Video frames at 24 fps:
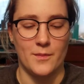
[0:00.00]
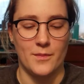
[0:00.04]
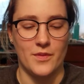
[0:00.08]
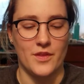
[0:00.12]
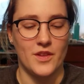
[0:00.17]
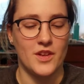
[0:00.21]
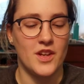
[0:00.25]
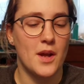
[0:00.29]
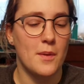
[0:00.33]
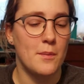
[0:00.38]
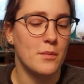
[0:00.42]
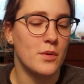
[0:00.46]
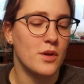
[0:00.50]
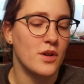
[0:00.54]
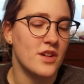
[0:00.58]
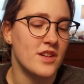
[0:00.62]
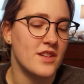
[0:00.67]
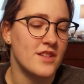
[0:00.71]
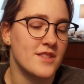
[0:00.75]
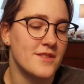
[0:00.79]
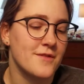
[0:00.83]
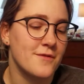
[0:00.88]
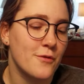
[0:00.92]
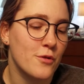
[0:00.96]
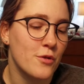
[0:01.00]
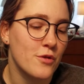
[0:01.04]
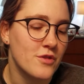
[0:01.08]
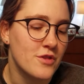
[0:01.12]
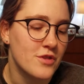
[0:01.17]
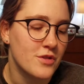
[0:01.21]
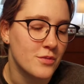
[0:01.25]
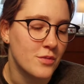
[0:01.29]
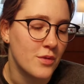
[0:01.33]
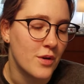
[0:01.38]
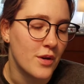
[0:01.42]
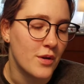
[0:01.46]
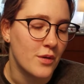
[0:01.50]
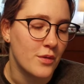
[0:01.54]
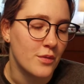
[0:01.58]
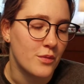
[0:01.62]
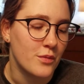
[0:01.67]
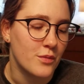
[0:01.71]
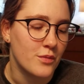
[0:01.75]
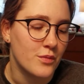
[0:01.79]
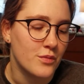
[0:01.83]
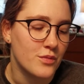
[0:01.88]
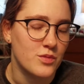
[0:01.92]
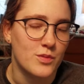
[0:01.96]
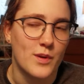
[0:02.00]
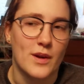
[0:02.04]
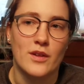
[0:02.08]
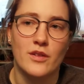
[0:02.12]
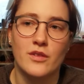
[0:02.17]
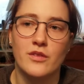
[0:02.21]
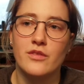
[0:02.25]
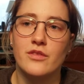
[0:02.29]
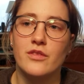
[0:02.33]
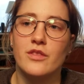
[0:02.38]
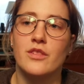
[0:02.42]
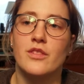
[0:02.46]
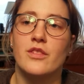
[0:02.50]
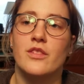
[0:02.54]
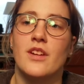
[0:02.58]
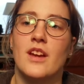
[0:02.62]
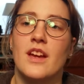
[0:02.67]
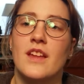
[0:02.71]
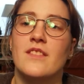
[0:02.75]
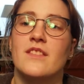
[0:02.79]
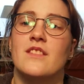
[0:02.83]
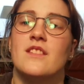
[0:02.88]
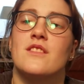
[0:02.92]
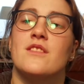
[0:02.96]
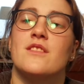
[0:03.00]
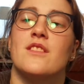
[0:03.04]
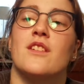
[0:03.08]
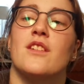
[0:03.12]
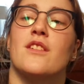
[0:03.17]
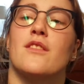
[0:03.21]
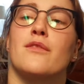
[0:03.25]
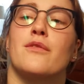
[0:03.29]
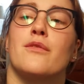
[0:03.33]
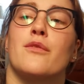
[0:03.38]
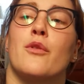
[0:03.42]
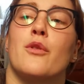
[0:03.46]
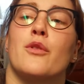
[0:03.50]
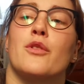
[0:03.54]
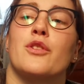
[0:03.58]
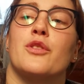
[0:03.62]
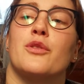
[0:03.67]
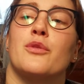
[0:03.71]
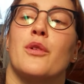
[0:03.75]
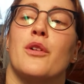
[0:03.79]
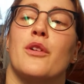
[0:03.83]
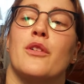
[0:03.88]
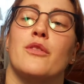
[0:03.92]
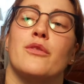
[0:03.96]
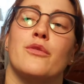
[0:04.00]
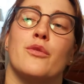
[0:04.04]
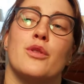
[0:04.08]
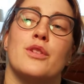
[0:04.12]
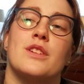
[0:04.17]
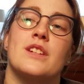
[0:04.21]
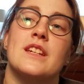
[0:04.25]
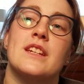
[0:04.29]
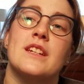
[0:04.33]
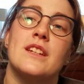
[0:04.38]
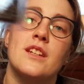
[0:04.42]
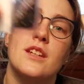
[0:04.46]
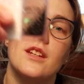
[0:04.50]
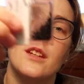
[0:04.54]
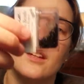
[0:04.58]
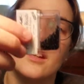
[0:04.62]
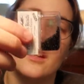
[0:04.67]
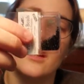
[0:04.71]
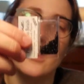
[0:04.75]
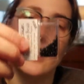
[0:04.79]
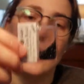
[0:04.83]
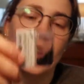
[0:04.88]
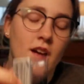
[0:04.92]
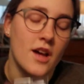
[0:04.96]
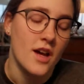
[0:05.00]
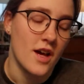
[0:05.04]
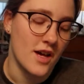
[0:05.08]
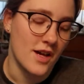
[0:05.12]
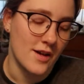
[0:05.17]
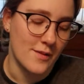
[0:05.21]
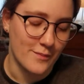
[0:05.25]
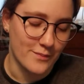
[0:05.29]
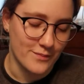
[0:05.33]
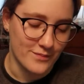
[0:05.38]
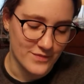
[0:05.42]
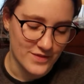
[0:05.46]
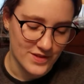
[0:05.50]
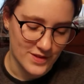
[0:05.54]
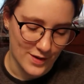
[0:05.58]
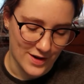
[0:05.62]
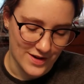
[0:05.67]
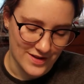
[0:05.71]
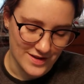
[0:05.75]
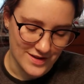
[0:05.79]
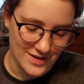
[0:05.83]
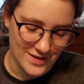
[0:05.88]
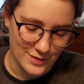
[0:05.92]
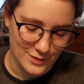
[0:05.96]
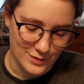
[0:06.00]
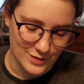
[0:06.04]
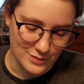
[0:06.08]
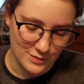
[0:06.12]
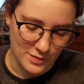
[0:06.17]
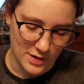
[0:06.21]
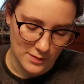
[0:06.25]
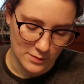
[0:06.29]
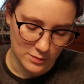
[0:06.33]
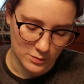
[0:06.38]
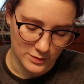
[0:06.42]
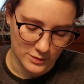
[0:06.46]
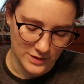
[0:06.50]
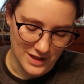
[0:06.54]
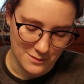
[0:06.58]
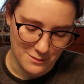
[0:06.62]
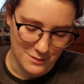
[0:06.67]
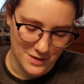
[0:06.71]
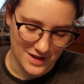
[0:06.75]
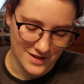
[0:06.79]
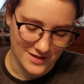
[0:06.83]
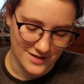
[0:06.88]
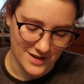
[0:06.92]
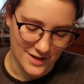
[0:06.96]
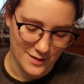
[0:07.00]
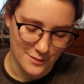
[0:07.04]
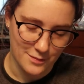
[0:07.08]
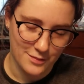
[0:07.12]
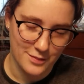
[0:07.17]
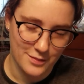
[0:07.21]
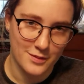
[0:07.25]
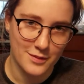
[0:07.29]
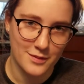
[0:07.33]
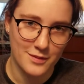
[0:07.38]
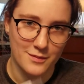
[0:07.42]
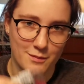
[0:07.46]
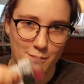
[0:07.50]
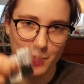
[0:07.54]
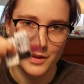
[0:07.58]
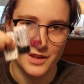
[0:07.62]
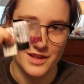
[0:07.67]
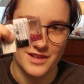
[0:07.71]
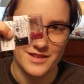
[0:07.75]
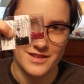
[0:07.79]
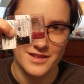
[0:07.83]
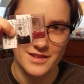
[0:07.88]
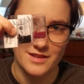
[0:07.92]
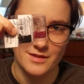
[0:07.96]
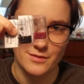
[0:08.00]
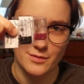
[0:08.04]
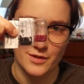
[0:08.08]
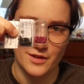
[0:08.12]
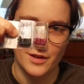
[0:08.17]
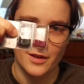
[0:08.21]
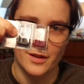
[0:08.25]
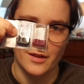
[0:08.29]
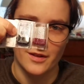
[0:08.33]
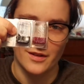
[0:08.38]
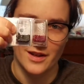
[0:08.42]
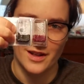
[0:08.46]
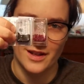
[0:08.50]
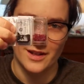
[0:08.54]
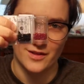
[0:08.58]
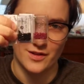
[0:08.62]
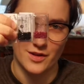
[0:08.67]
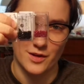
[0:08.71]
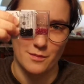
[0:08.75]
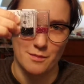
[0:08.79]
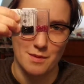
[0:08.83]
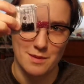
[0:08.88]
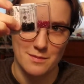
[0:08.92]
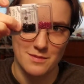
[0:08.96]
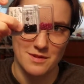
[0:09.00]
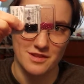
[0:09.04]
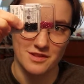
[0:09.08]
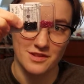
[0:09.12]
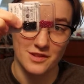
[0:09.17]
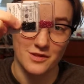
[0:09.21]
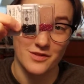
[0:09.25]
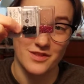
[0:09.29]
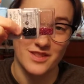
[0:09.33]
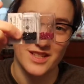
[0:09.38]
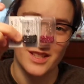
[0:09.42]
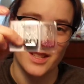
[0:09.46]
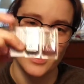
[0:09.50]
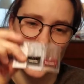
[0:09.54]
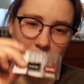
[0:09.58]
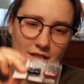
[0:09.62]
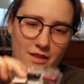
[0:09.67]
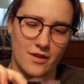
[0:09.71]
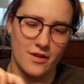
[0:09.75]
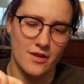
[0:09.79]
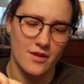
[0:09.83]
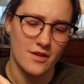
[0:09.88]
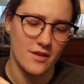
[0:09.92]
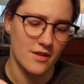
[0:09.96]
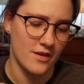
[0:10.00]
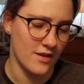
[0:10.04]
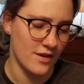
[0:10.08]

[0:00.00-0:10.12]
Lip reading: The number is 42012, and these are 42014. So I think there was probably a mix-up because these were, I don't know, maybe close together.